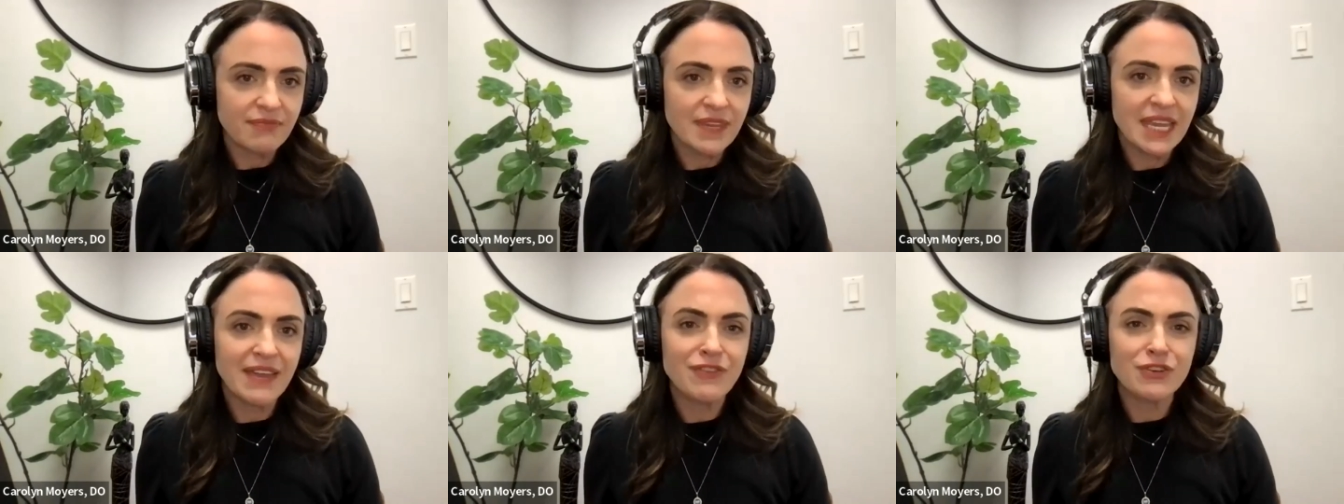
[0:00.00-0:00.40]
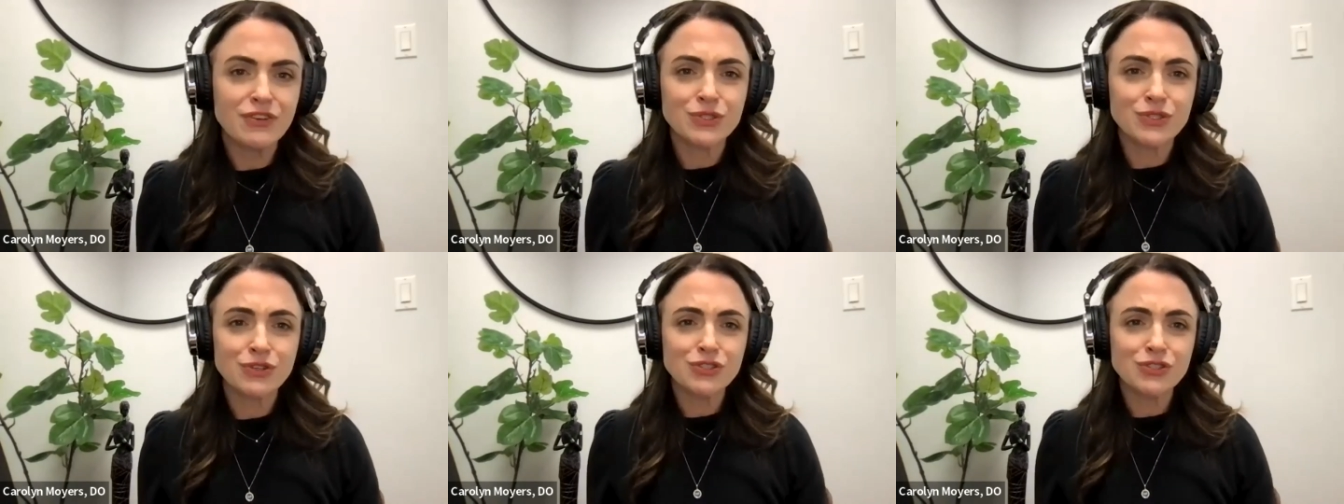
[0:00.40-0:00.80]
If there's
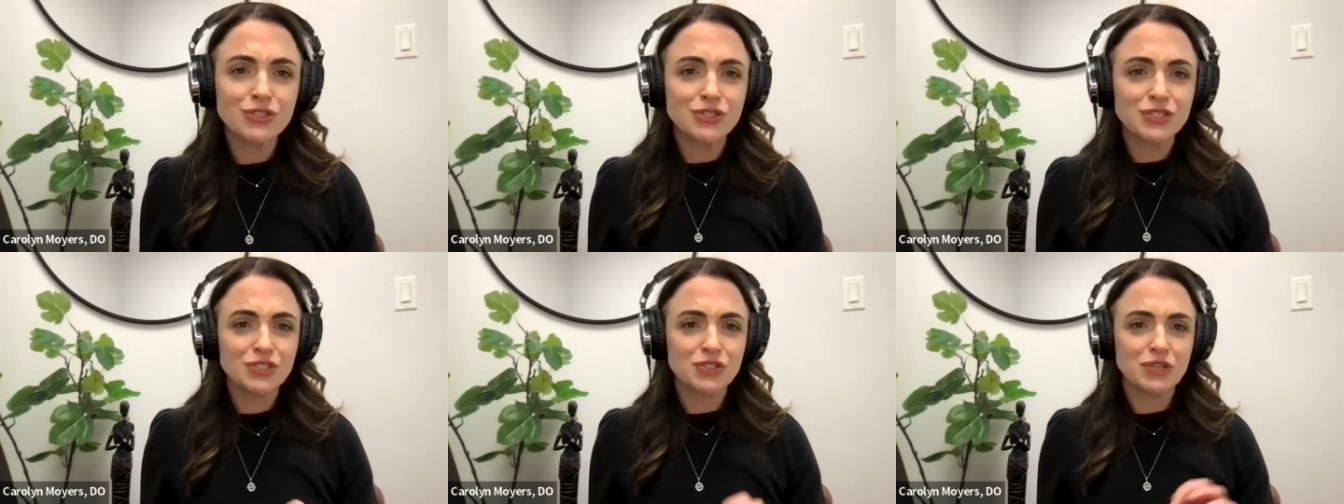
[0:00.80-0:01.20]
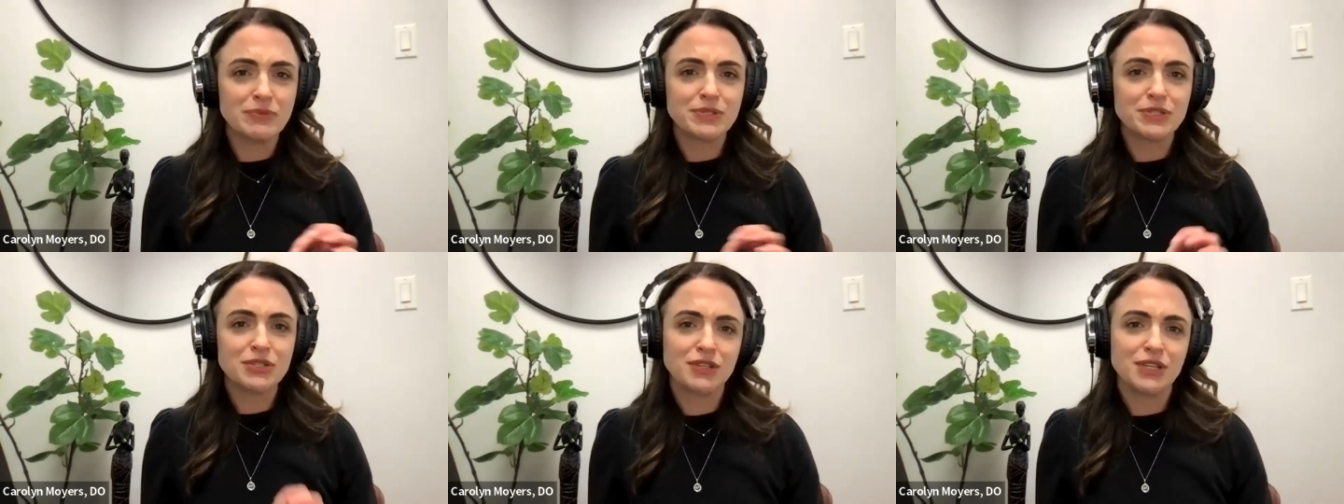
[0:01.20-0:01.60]
surgical
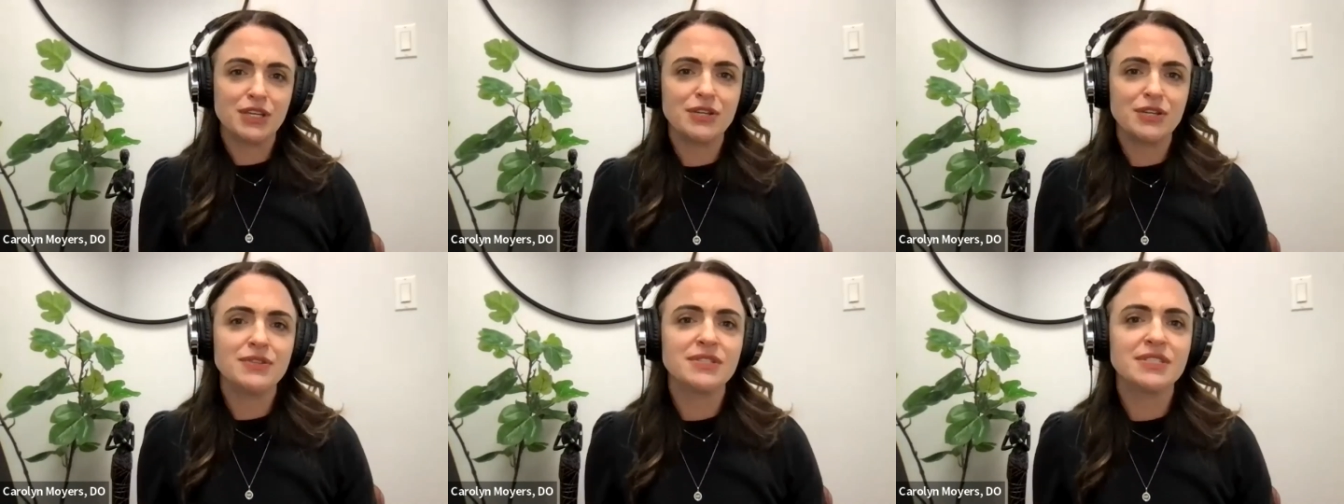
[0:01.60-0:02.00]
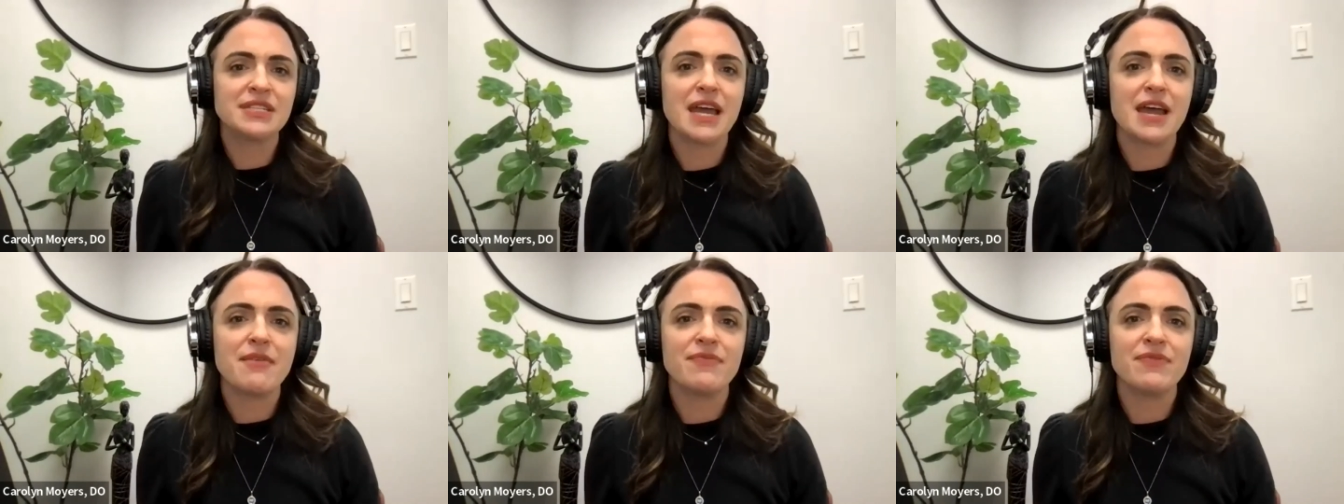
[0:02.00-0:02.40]
strips are used,
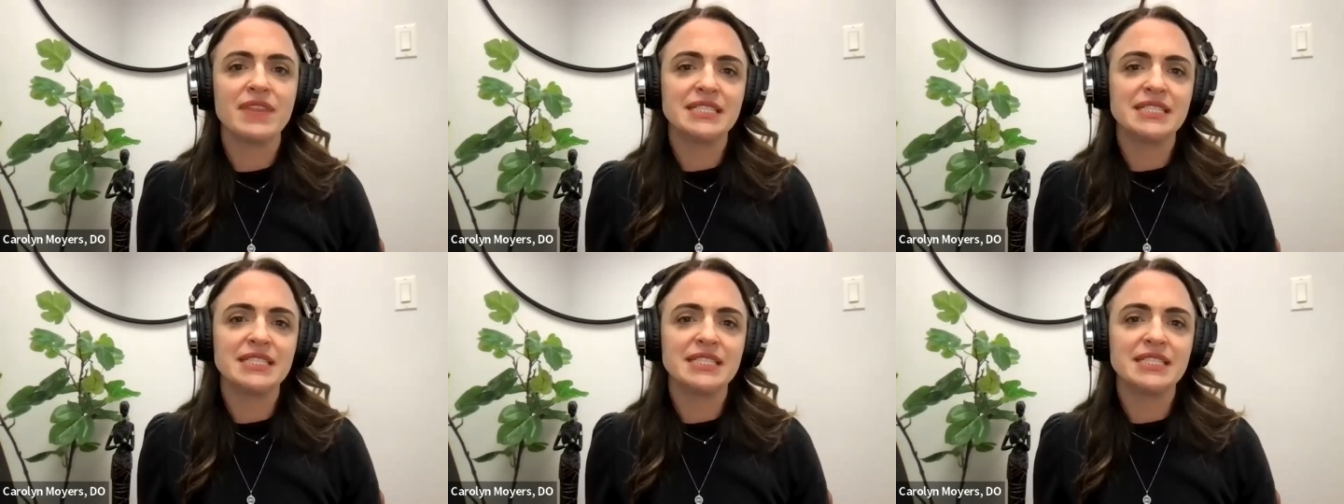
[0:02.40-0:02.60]
they